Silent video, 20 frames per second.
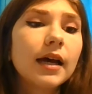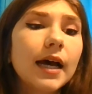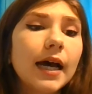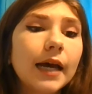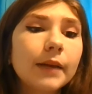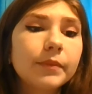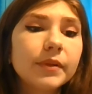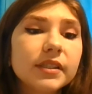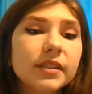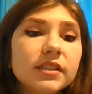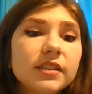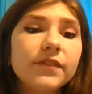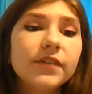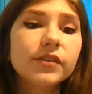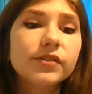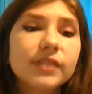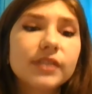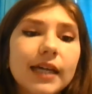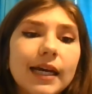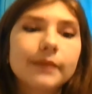I blinked a
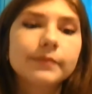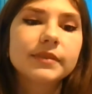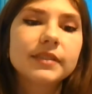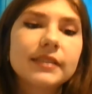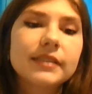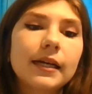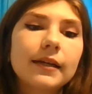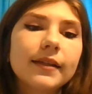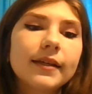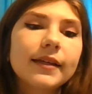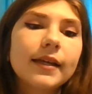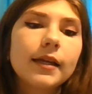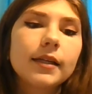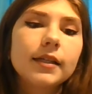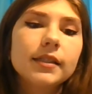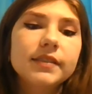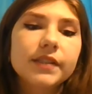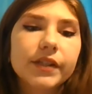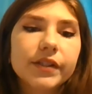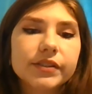few times, not letting
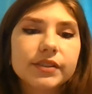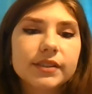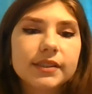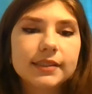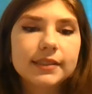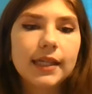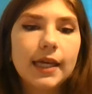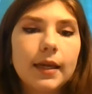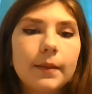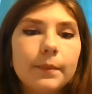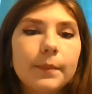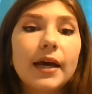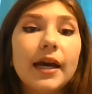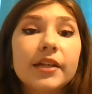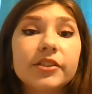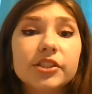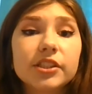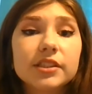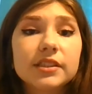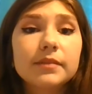any tears escape. I
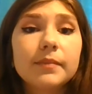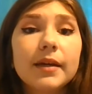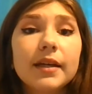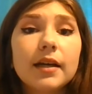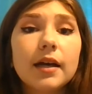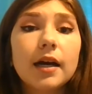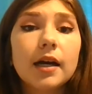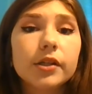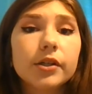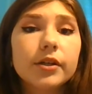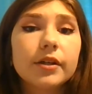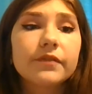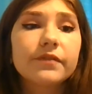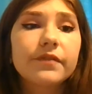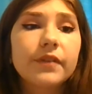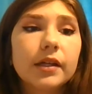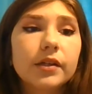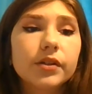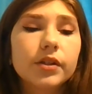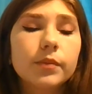adjusted my collar and
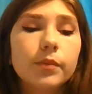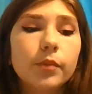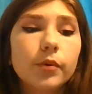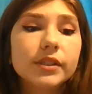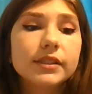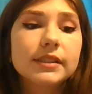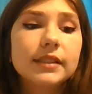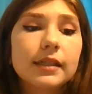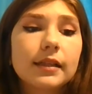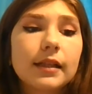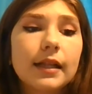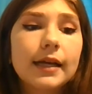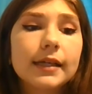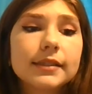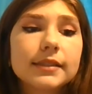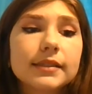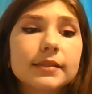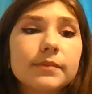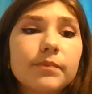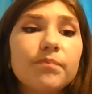followed the boys to
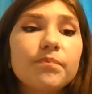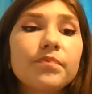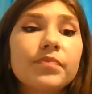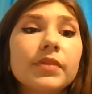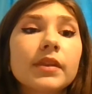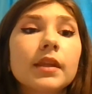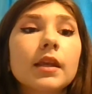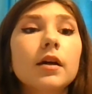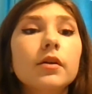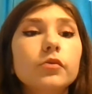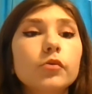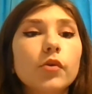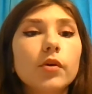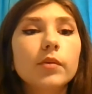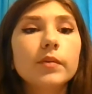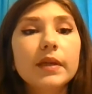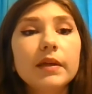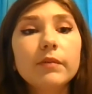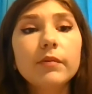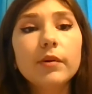class.
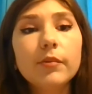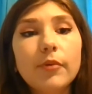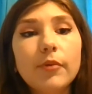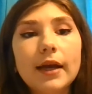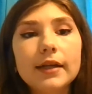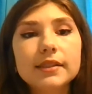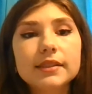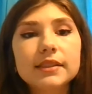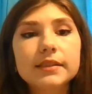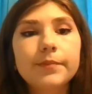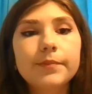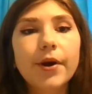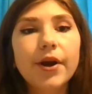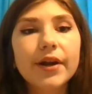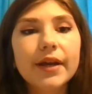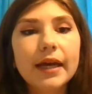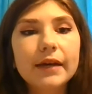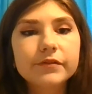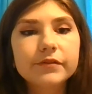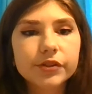Normally, we practiced
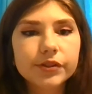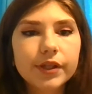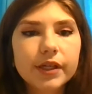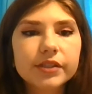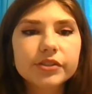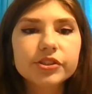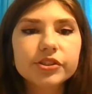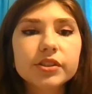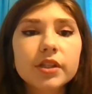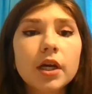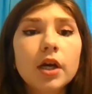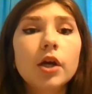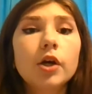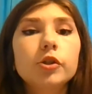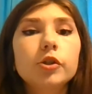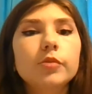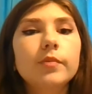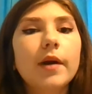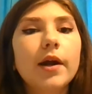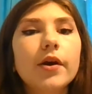sparring after lunch.
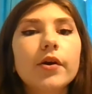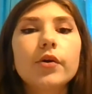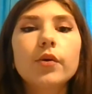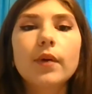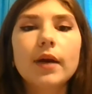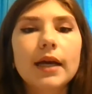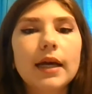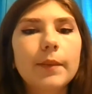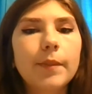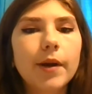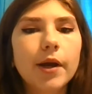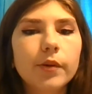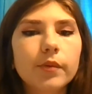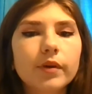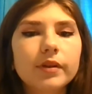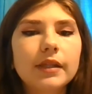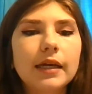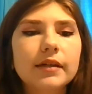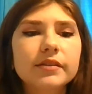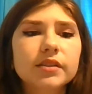No matter who I got paired
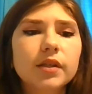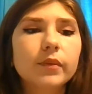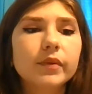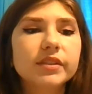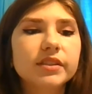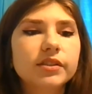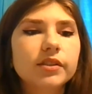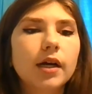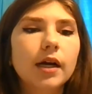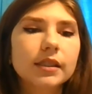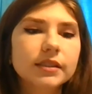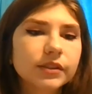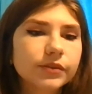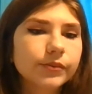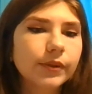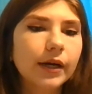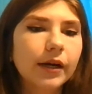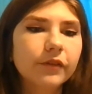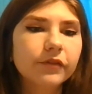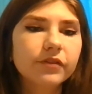with, I was always tossed
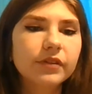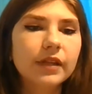around,